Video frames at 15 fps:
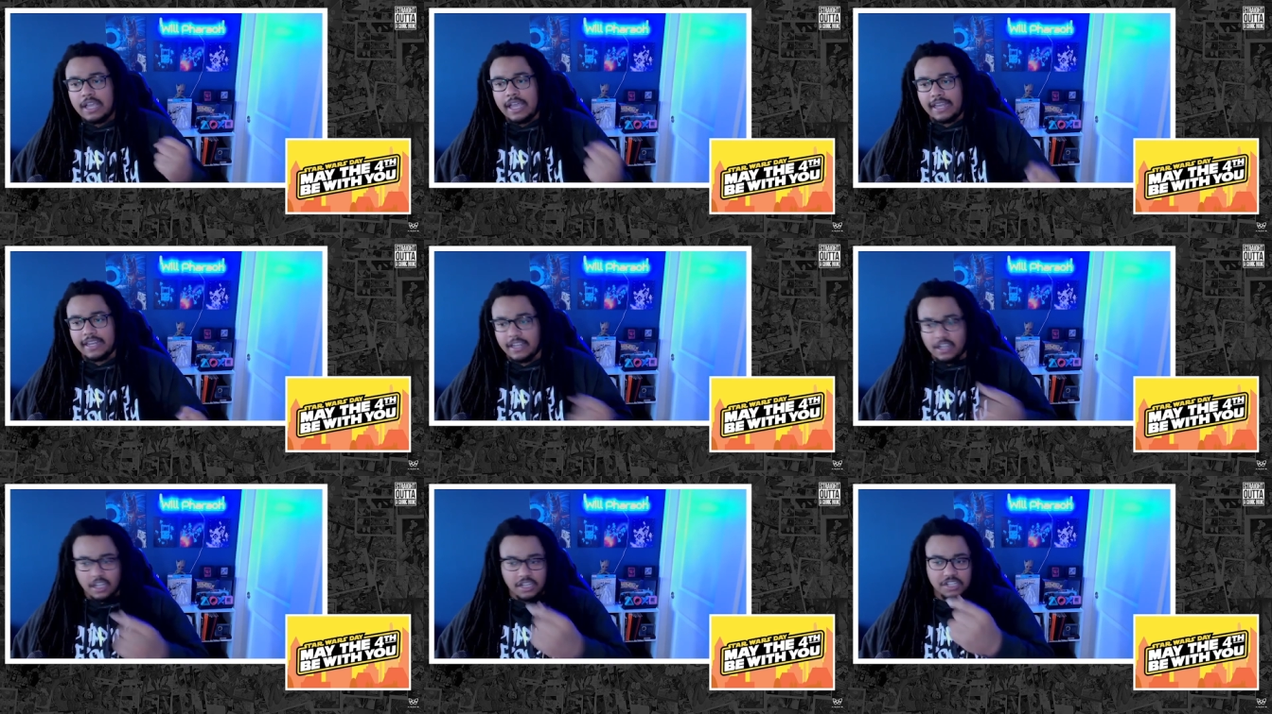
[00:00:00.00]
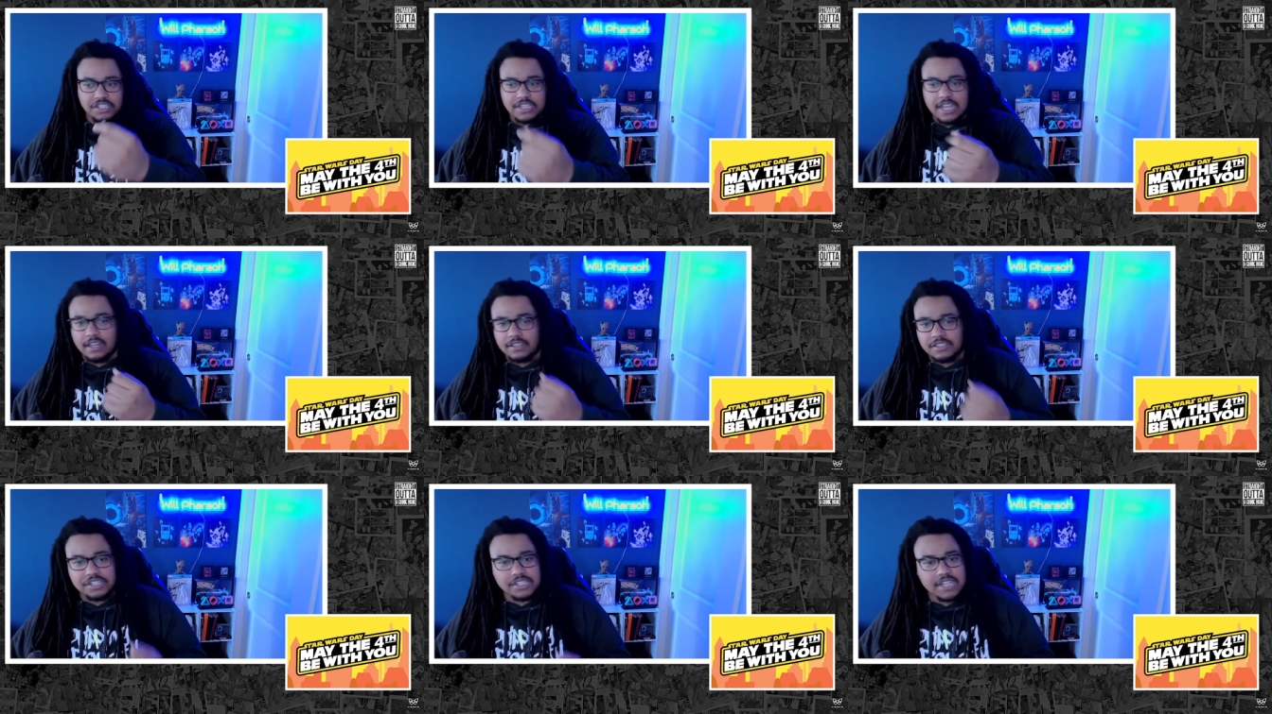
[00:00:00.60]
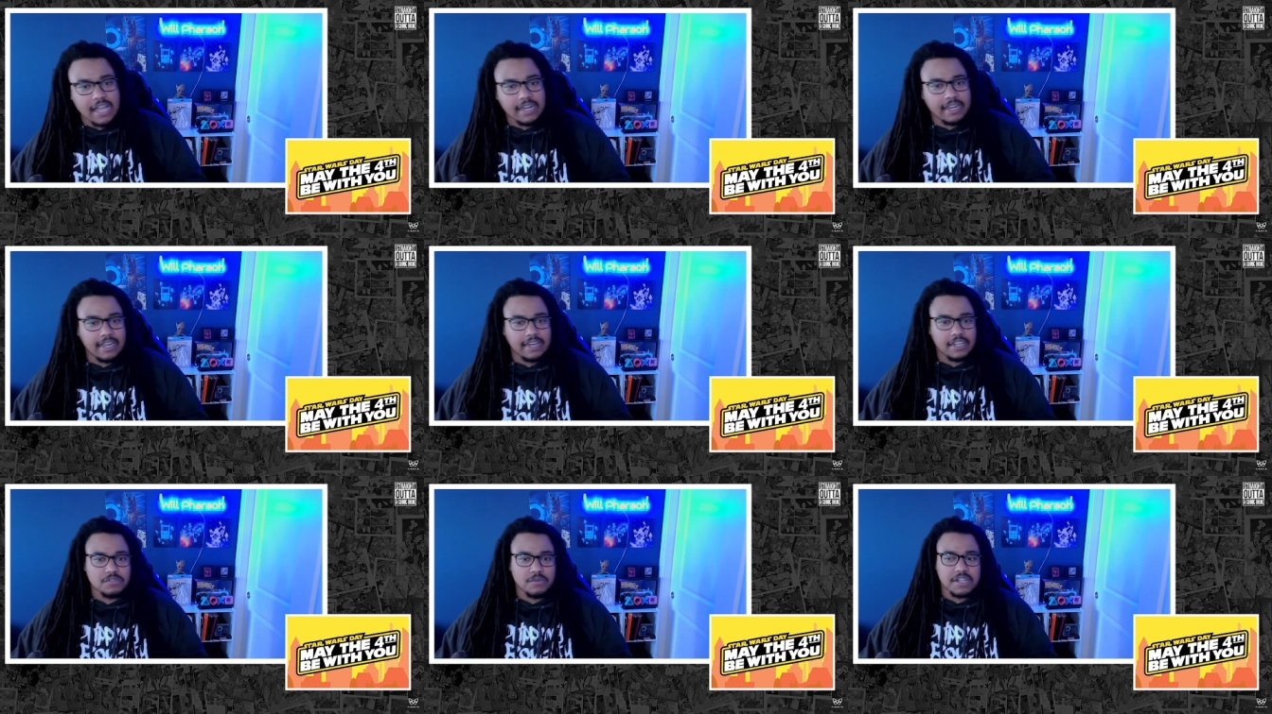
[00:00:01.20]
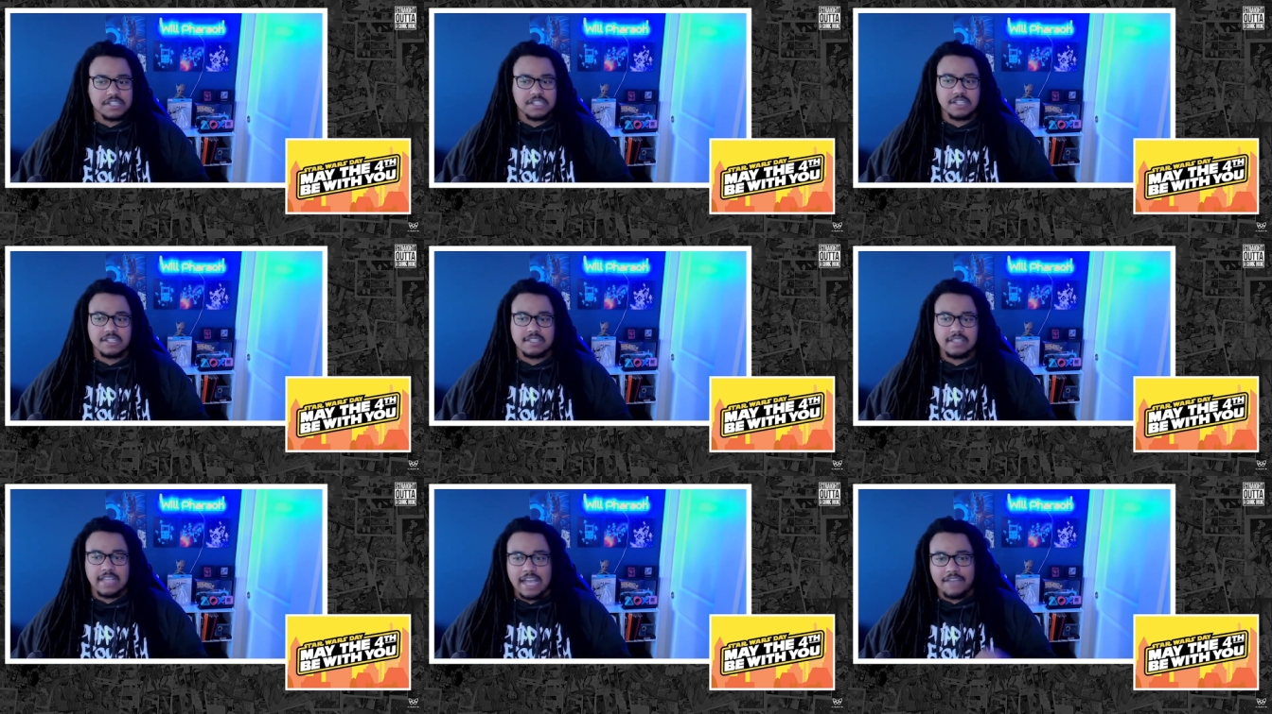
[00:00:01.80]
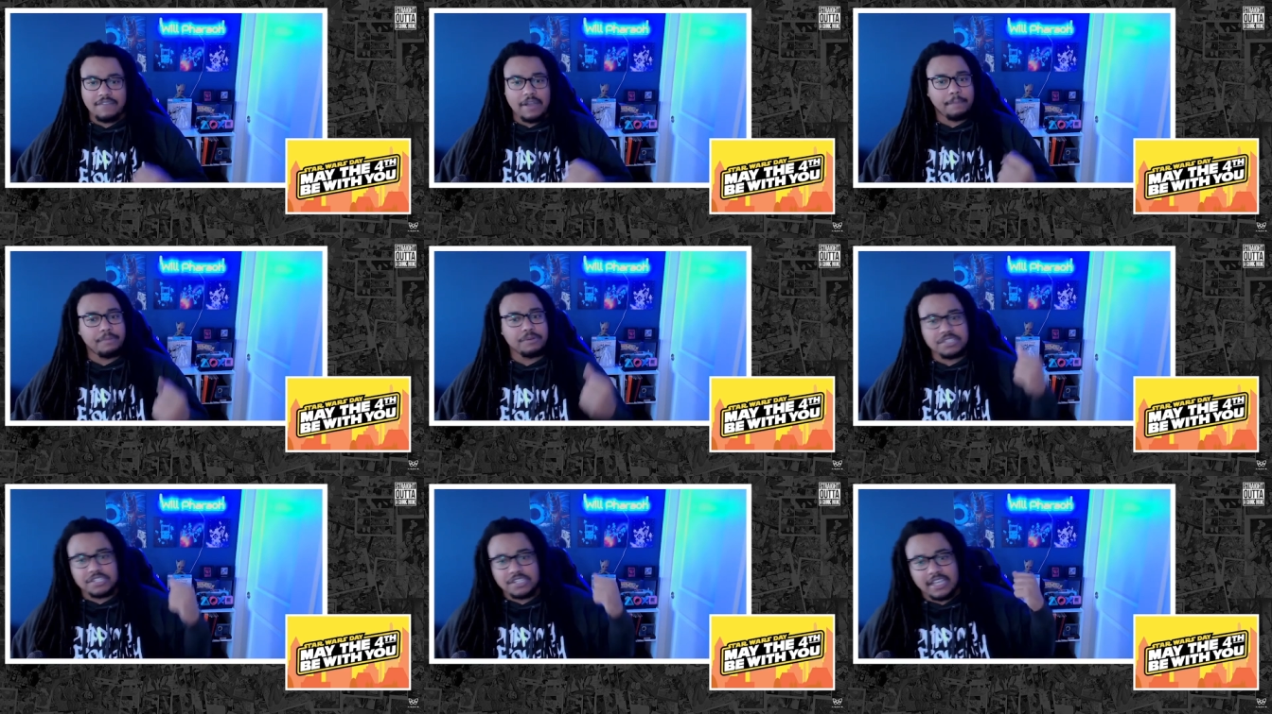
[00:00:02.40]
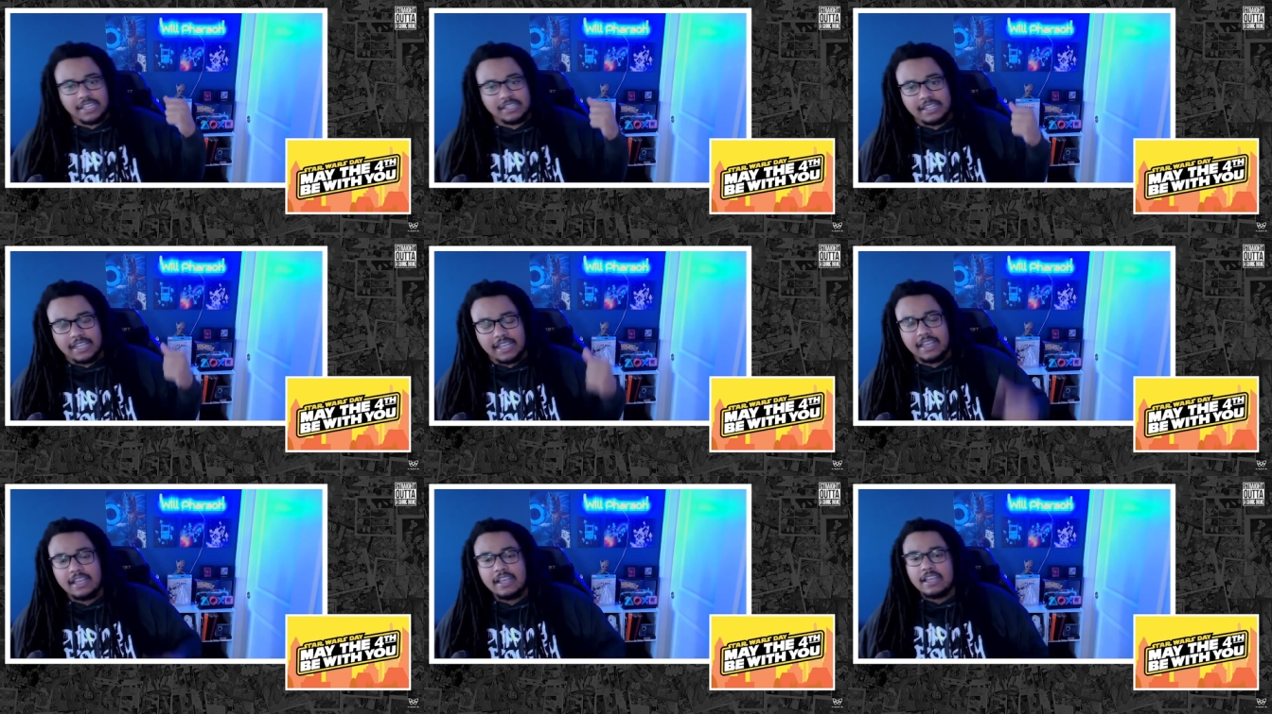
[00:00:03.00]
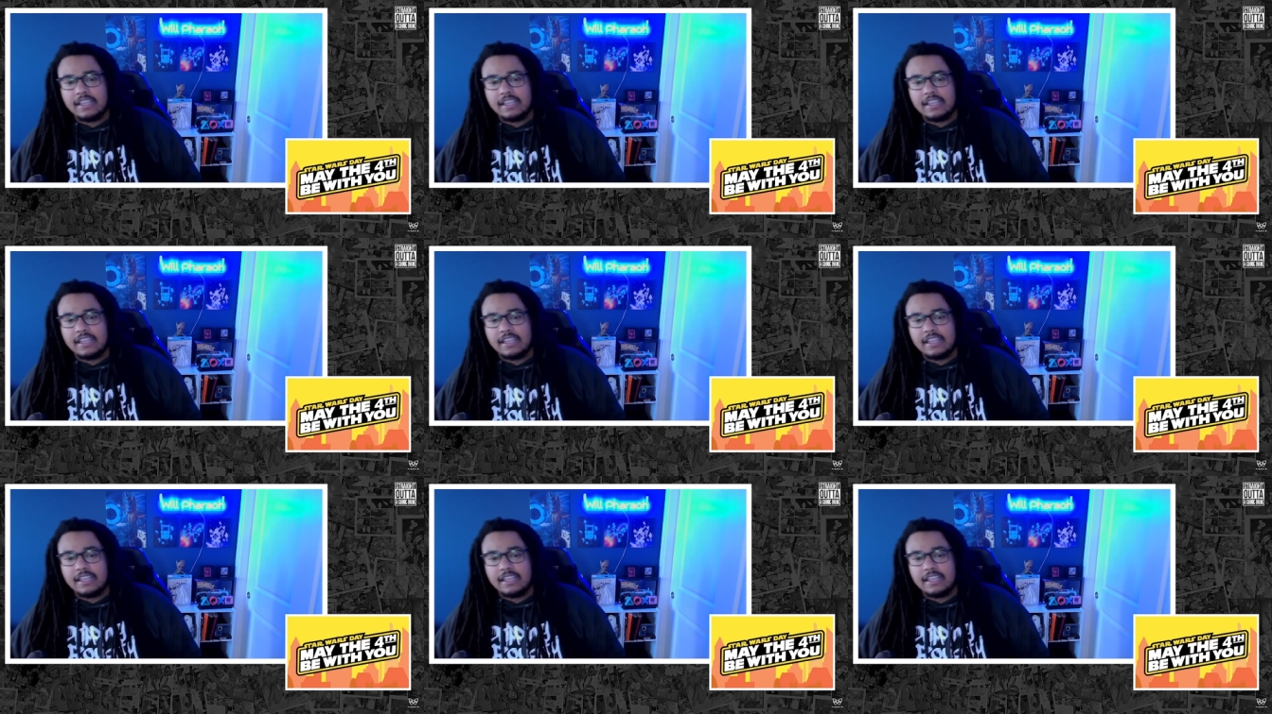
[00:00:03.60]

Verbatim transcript: And then shout out to Shanae that's watching this live. I appreciate that.